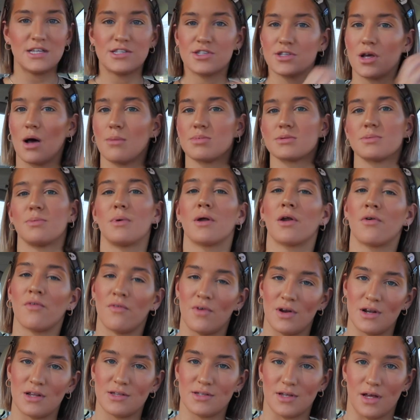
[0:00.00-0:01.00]
This top's
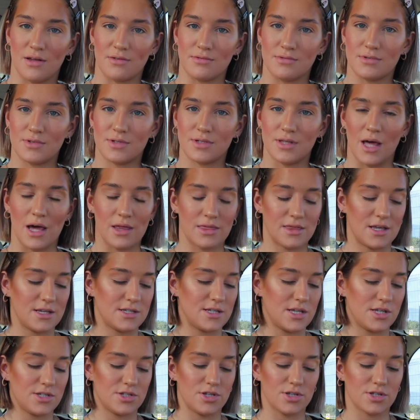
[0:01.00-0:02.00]
Modern Renaissance. Like,
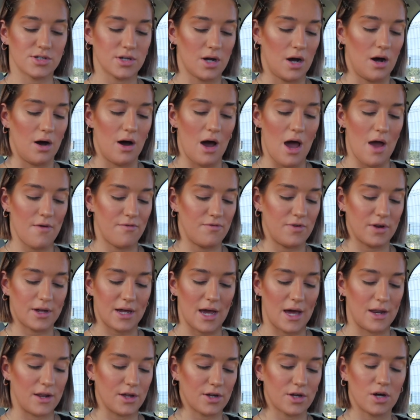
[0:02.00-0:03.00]
this has just got every
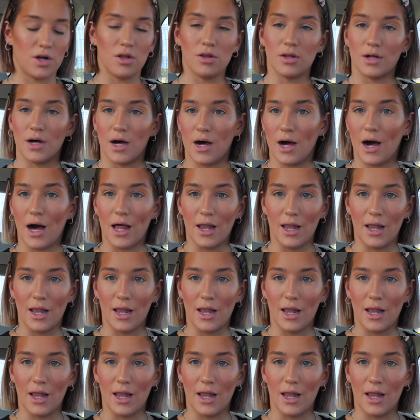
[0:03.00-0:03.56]
kind of colour